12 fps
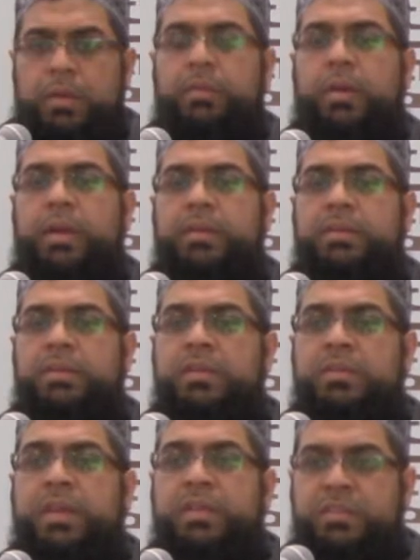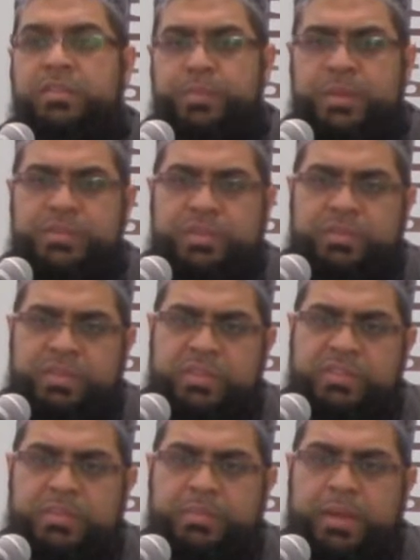Right, the special
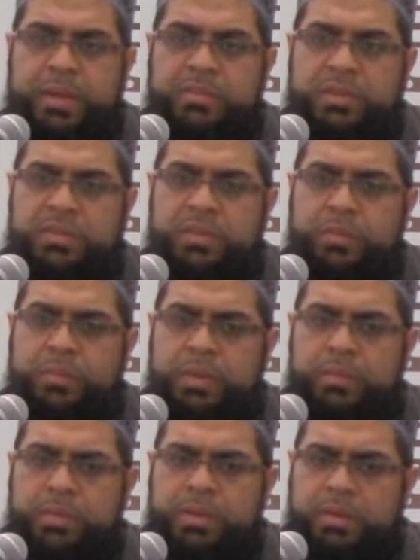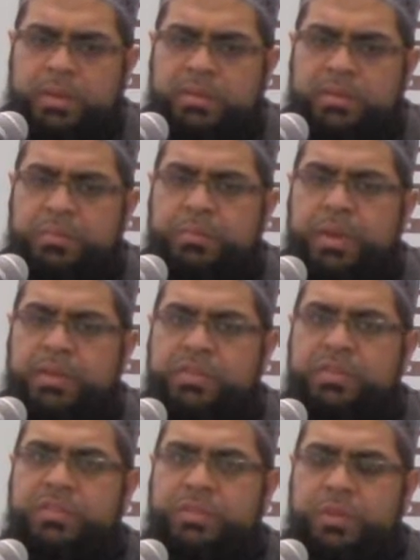dressing pads, I think we actually
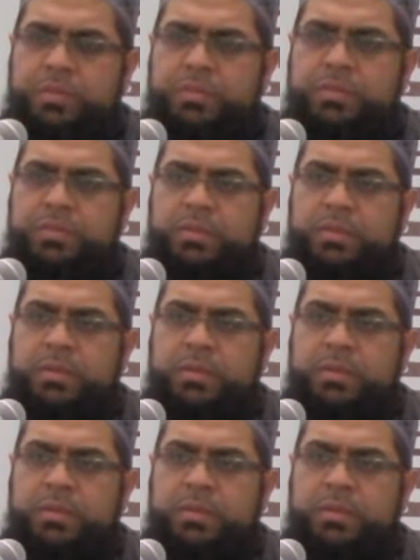purchased those.